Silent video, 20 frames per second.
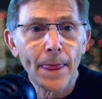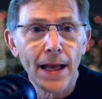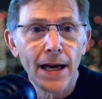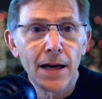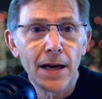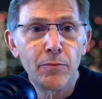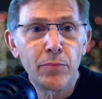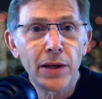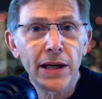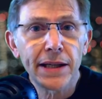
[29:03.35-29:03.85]

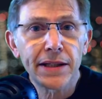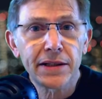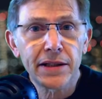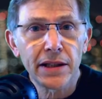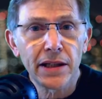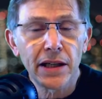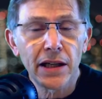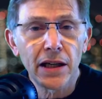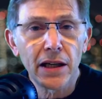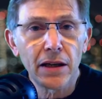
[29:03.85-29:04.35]
But
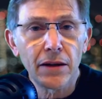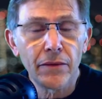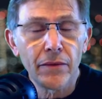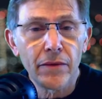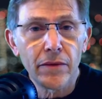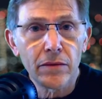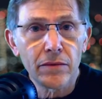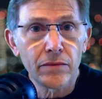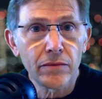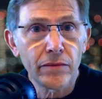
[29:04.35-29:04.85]

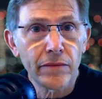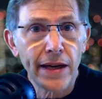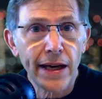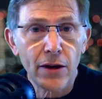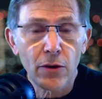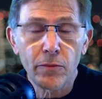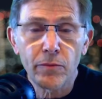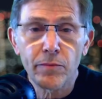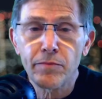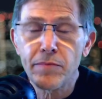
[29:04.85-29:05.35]

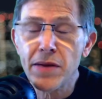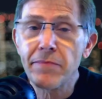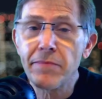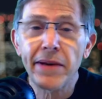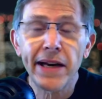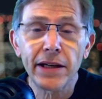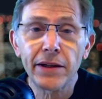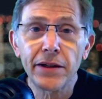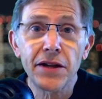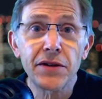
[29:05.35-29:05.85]
that'll be
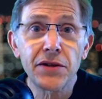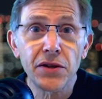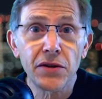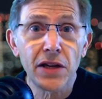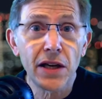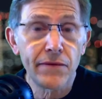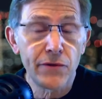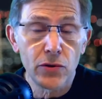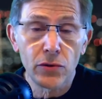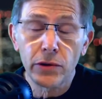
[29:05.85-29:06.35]
mainly to
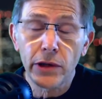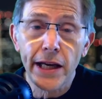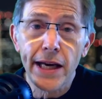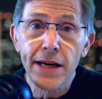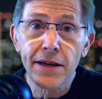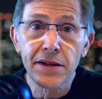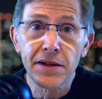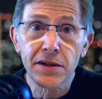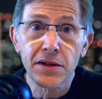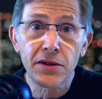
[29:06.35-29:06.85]
give you
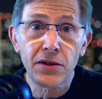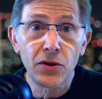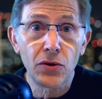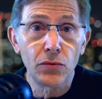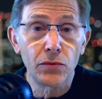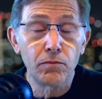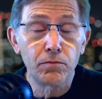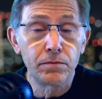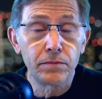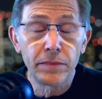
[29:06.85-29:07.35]
links
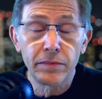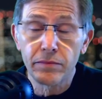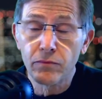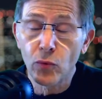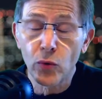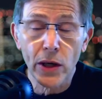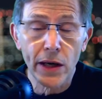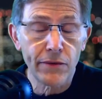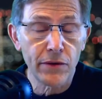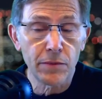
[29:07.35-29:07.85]
to
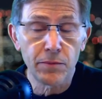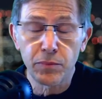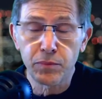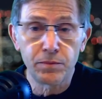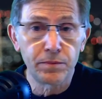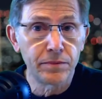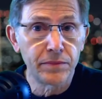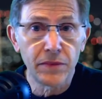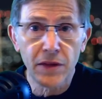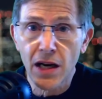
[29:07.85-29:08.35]
whatever
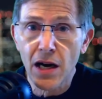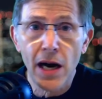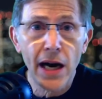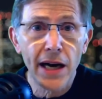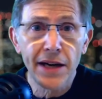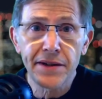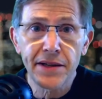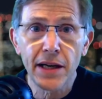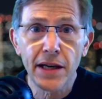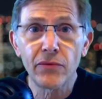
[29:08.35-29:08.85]

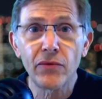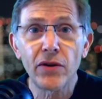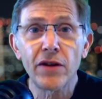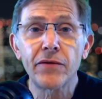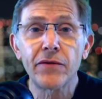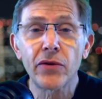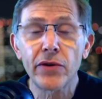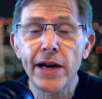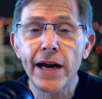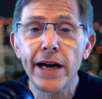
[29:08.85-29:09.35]
content we've
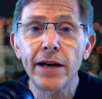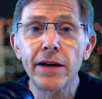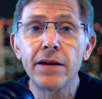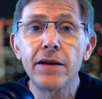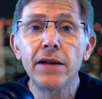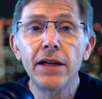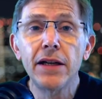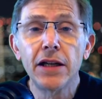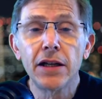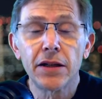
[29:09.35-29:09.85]
created
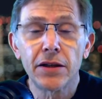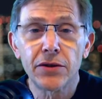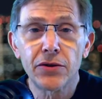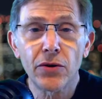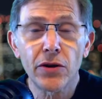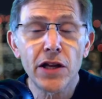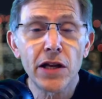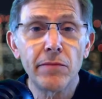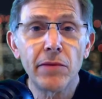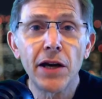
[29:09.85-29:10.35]

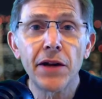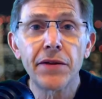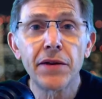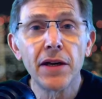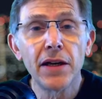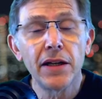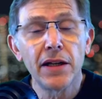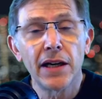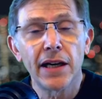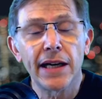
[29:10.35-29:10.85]
during the month,
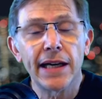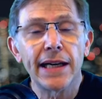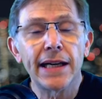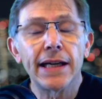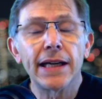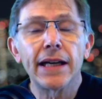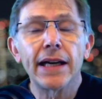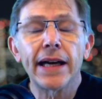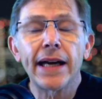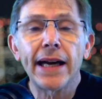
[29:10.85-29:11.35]

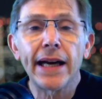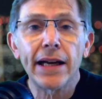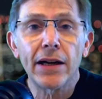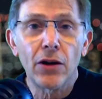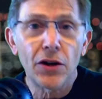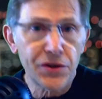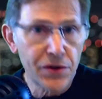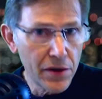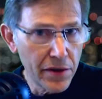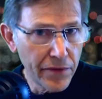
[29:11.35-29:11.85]
and
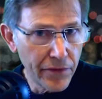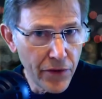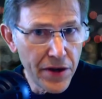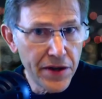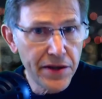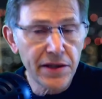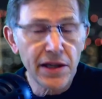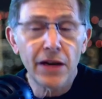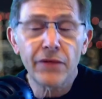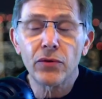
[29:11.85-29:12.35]
also the free
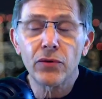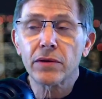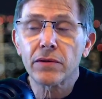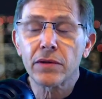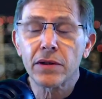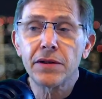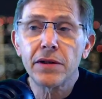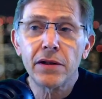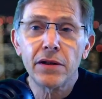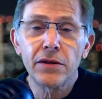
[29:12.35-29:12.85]
stuff. We'll
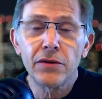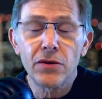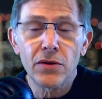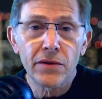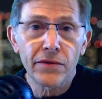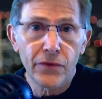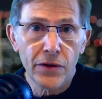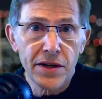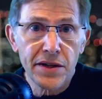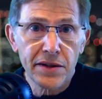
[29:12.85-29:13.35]
continue to do the
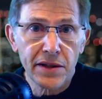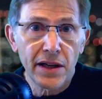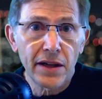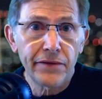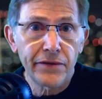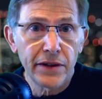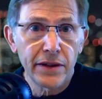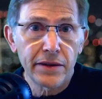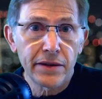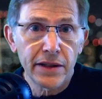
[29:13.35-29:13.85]
free stuff
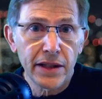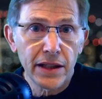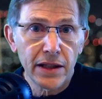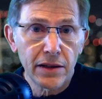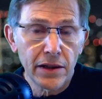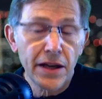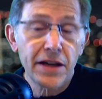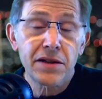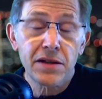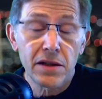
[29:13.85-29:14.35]
and
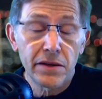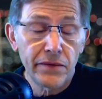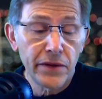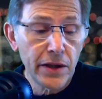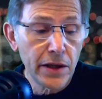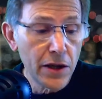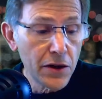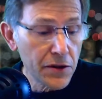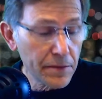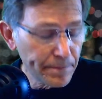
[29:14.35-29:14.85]
links to the
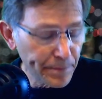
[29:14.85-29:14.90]
videos.